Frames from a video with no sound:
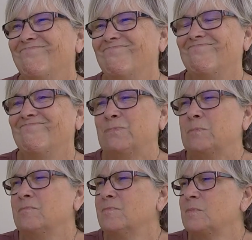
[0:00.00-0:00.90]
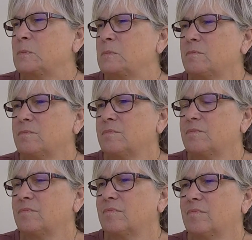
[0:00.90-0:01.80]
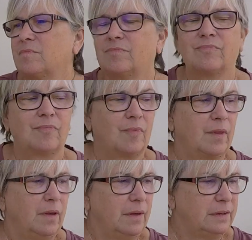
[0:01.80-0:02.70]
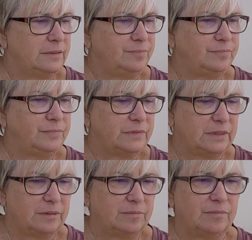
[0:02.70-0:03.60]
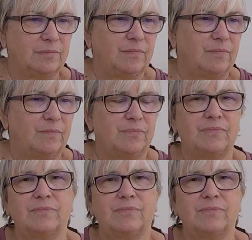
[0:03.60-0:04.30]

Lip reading: This person isn't speaking.